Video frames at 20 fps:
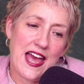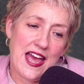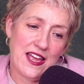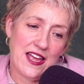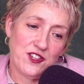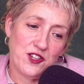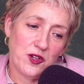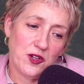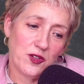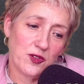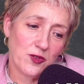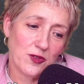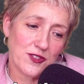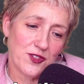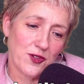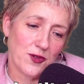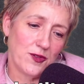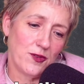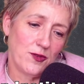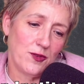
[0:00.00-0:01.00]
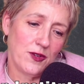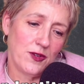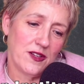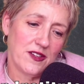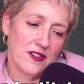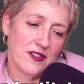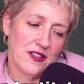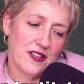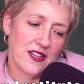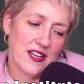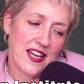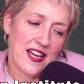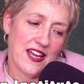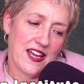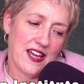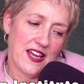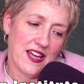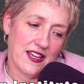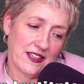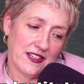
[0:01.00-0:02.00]
And you can also
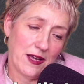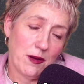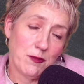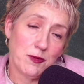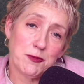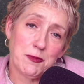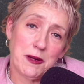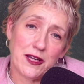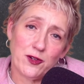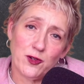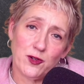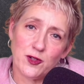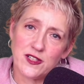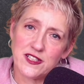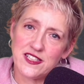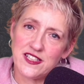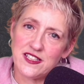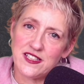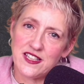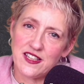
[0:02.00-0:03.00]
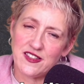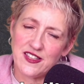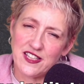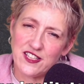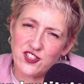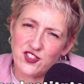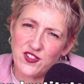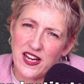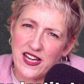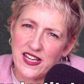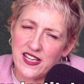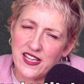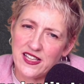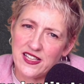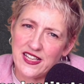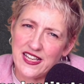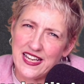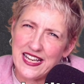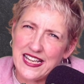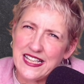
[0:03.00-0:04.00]
come to my courses at the
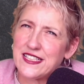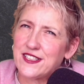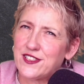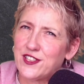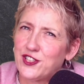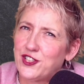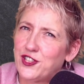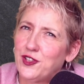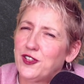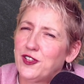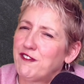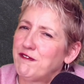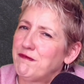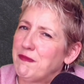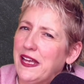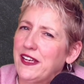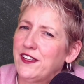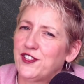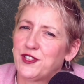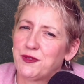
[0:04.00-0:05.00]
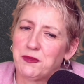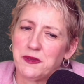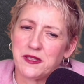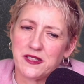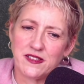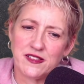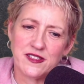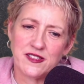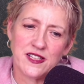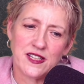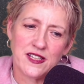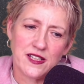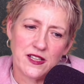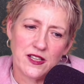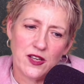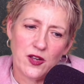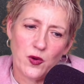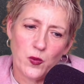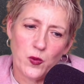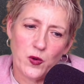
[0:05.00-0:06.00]
Australian Institute of Management,
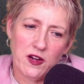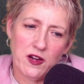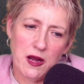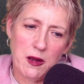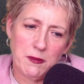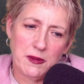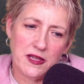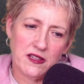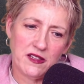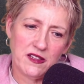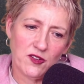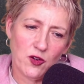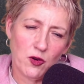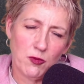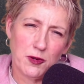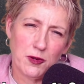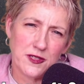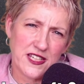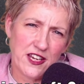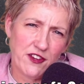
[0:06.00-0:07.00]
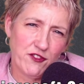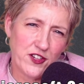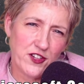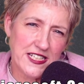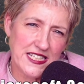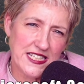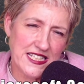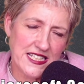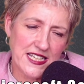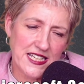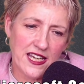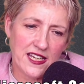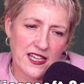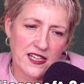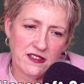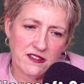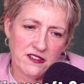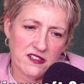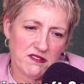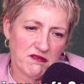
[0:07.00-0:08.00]
where I'm in almost every
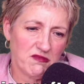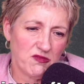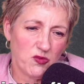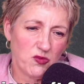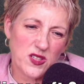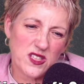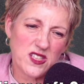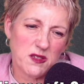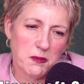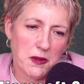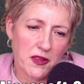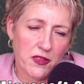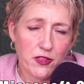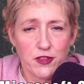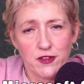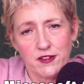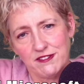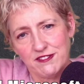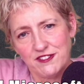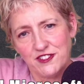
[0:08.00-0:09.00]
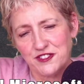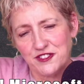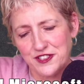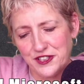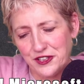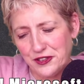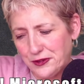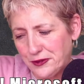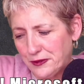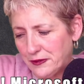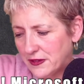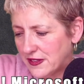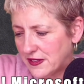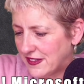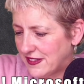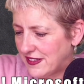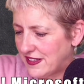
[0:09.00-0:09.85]
state once a month or so.